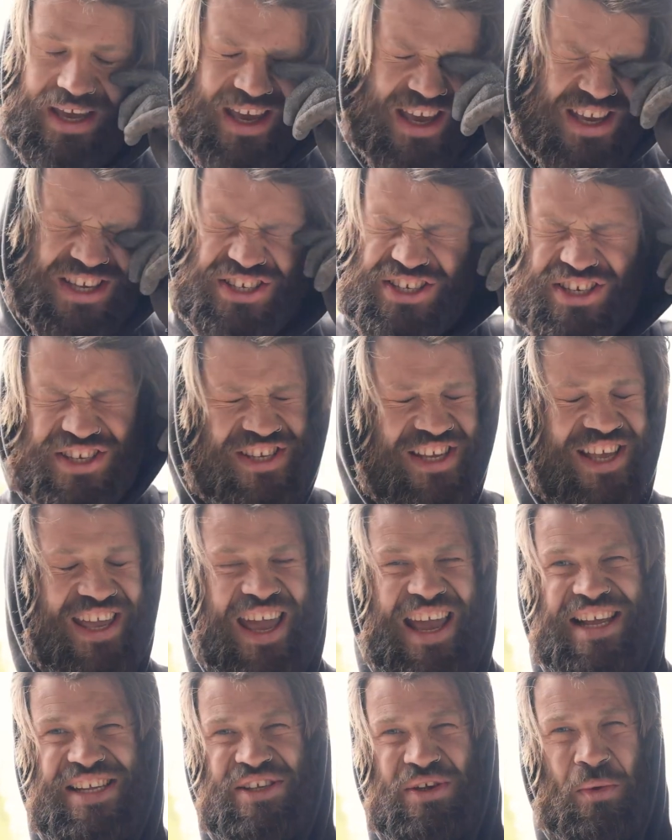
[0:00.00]
it's just a
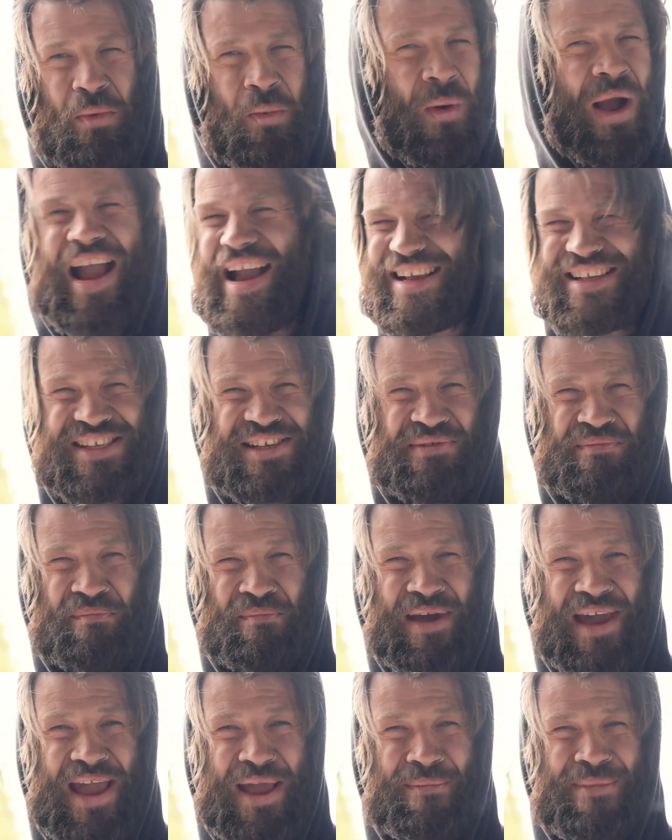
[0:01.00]
case of waxing,
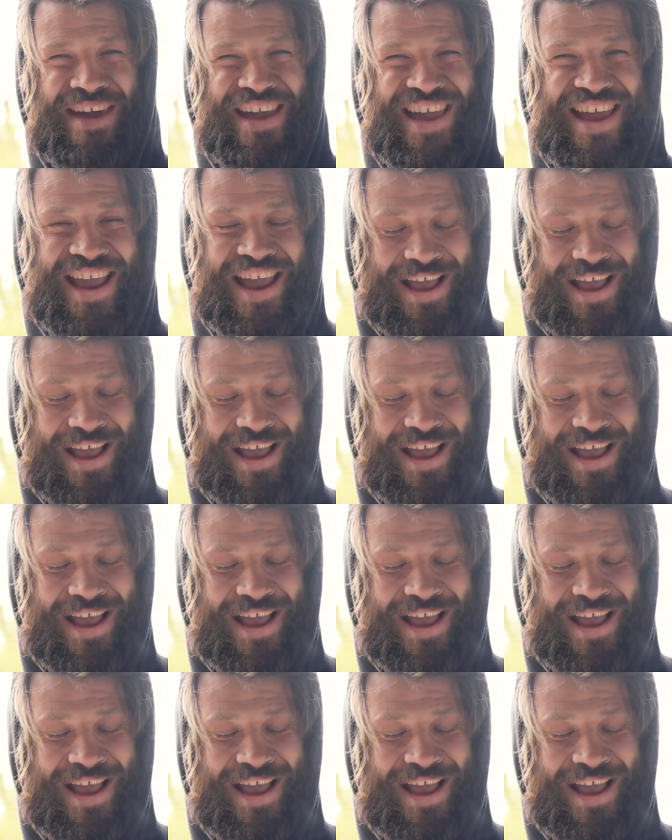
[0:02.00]
baby.